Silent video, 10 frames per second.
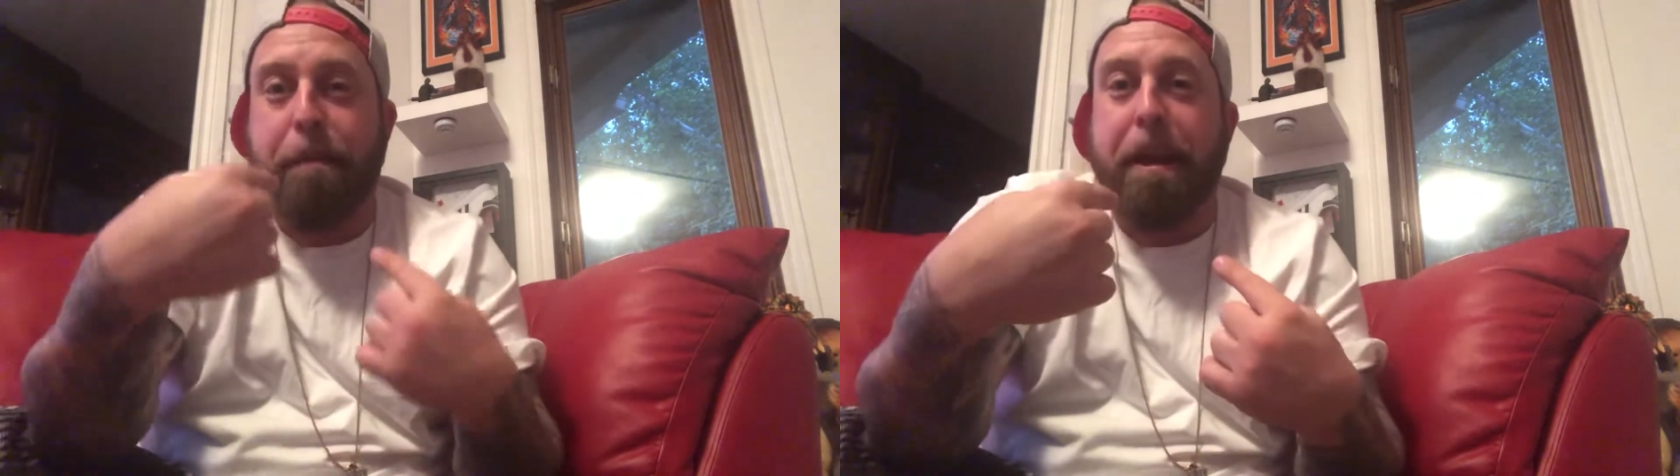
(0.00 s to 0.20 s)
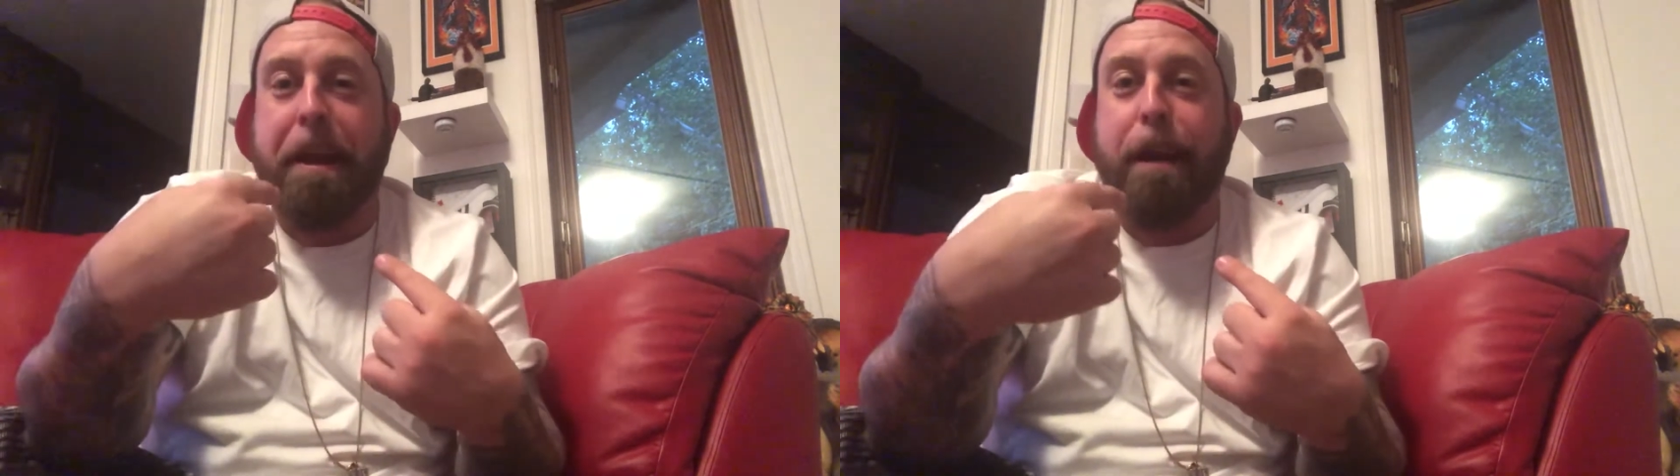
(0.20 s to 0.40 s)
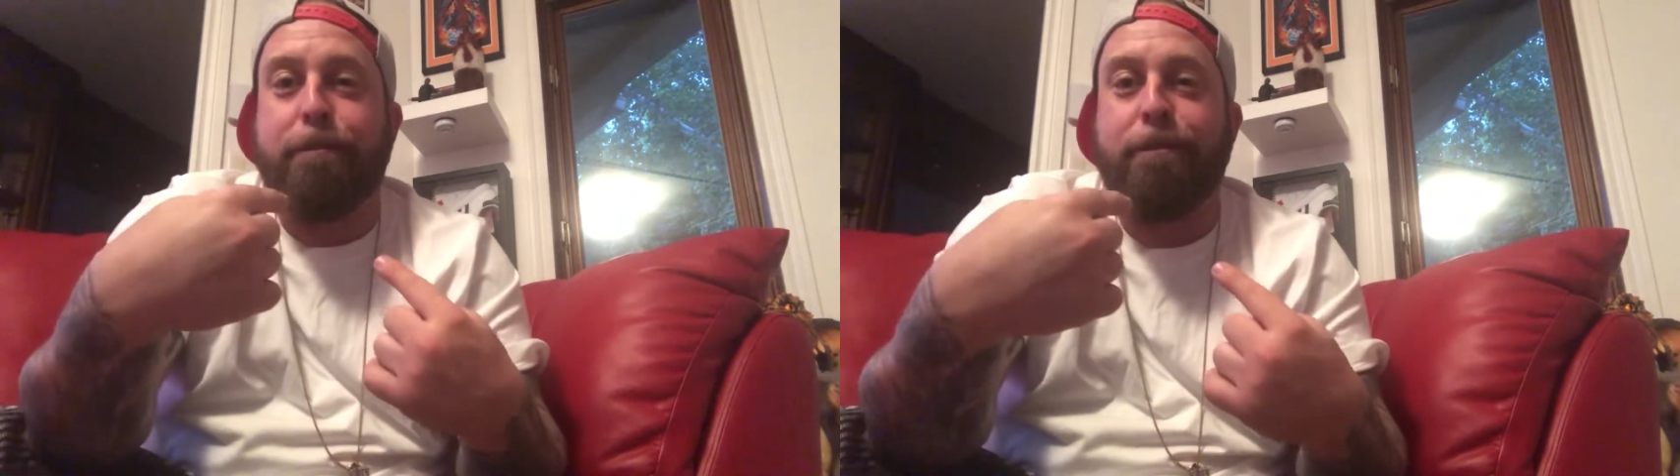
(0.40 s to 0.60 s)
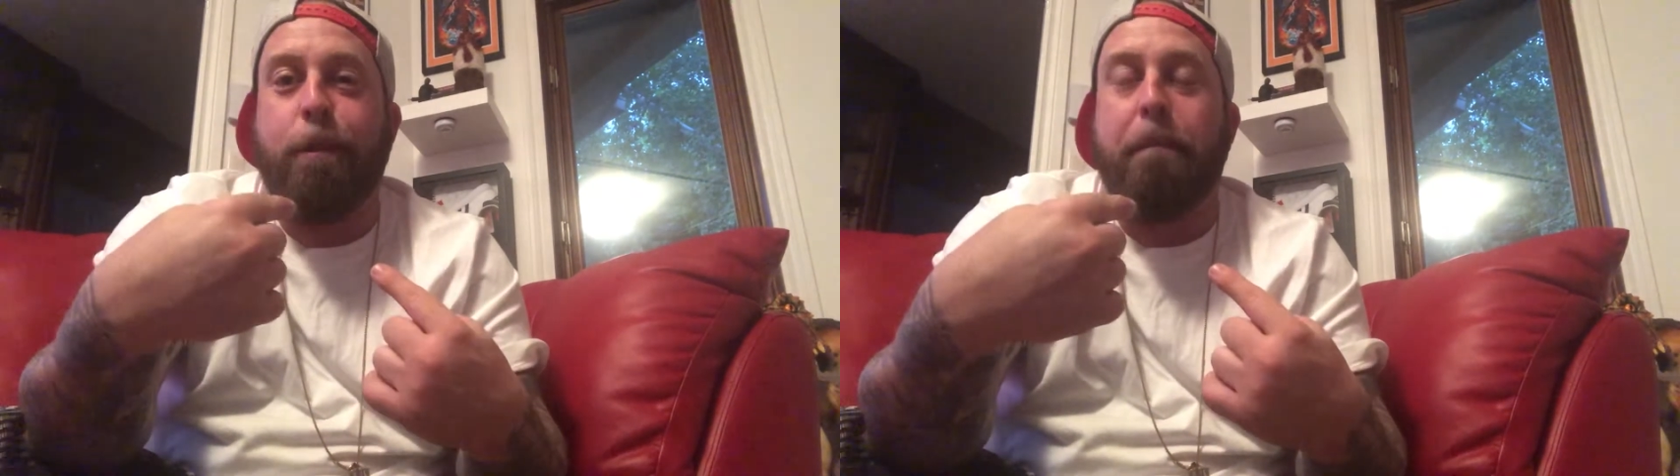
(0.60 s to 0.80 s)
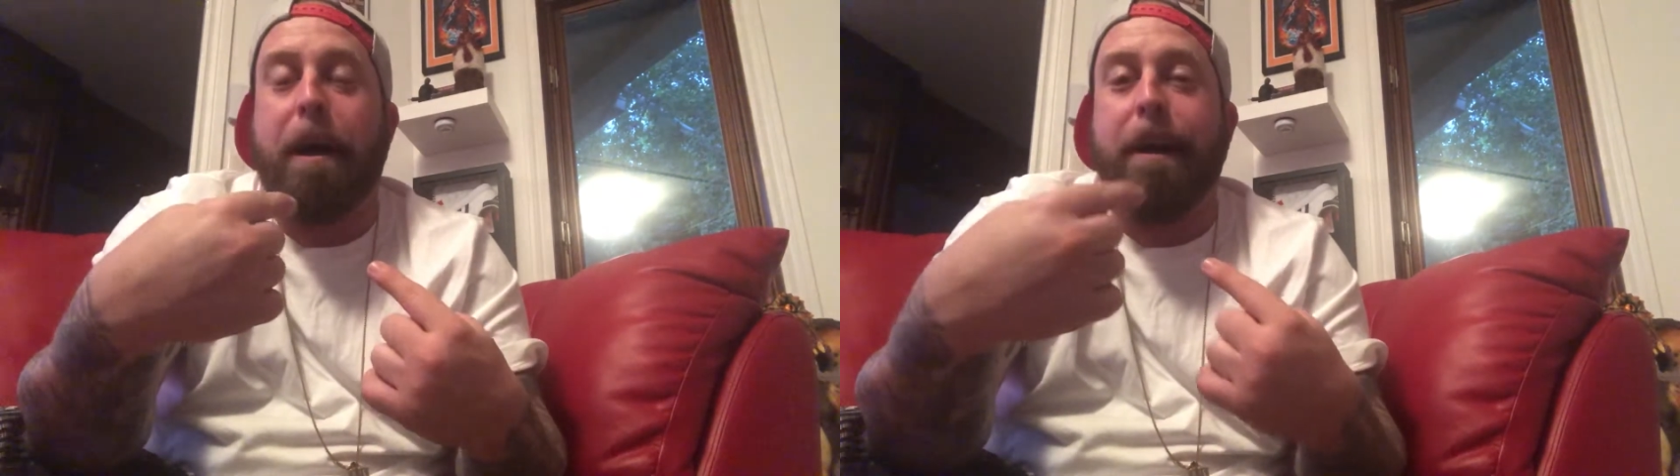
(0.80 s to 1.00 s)
and I
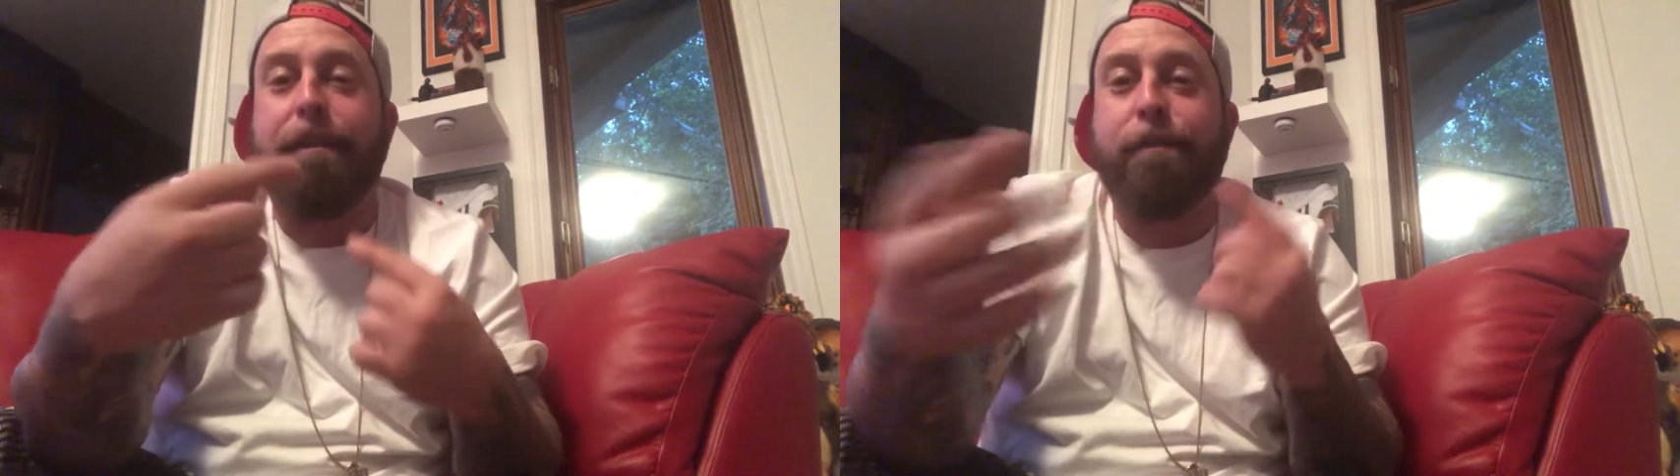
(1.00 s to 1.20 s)
show mine.